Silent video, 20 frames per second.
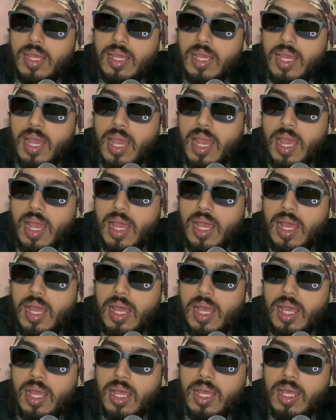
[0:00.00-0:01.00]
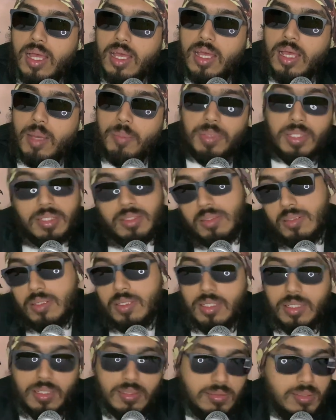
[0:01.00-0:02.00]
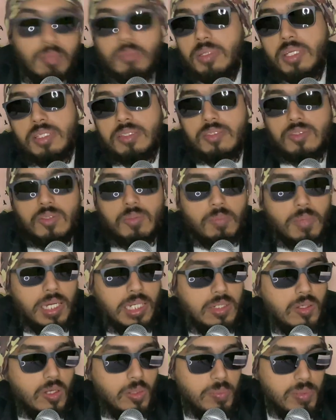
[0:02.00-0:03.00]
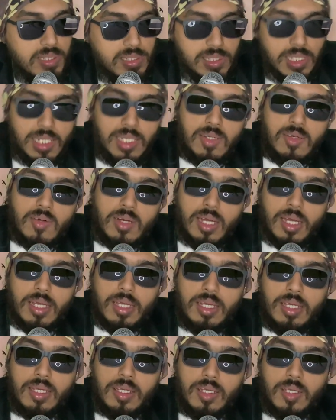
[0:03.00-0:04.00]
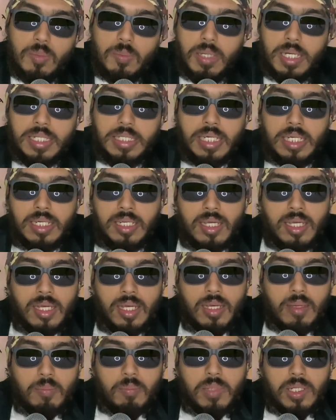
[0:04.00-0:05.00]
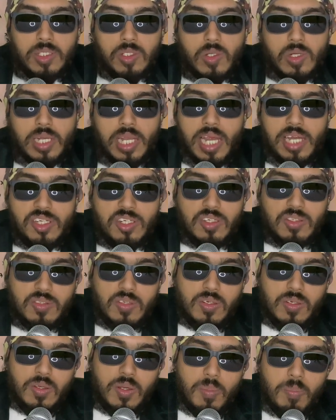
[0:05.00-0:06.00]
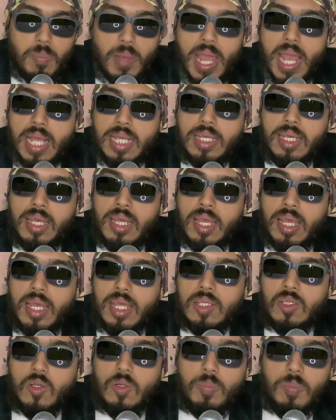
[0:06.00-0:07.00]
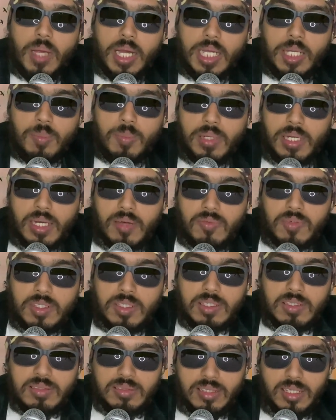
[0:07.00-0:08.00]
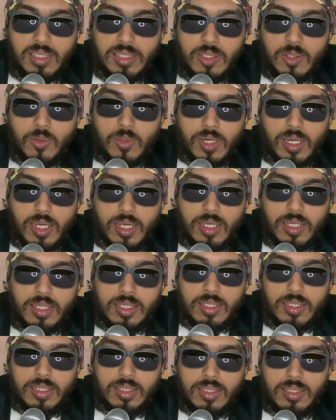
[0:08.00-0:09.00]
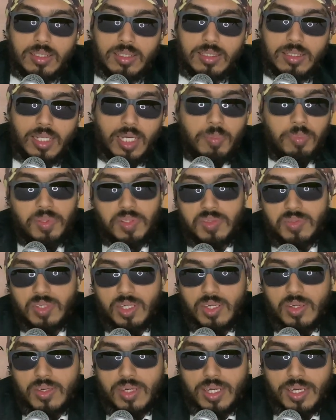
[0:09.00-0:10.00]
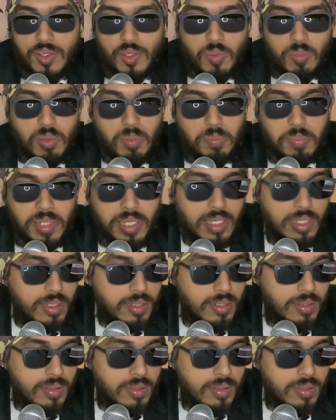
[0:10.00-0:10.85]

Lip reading: I mean, in some cases you might not be sucked dry. You might get a bunch of lashes on your back and you might be left in the sun to dry. That'd be a sun-dried human being.